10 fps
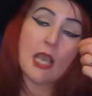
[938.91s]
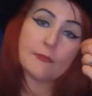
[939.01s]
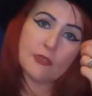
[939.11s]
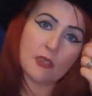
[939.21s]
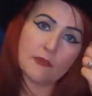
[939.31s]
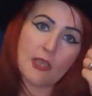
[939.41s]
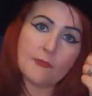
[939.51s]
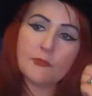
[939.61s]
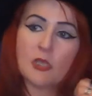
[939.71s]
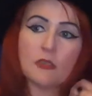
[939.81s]
I'm not
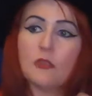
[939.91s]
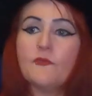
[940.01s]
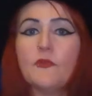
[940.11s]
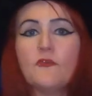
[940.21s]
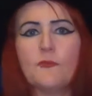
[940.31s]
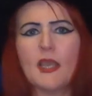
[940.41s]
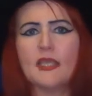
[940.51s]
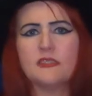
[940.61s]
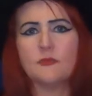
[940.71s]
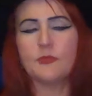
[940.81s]
a lover of
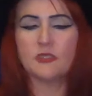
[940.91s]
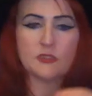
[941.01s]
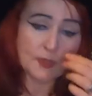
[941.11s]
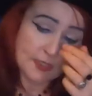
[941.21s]
masks, to be honest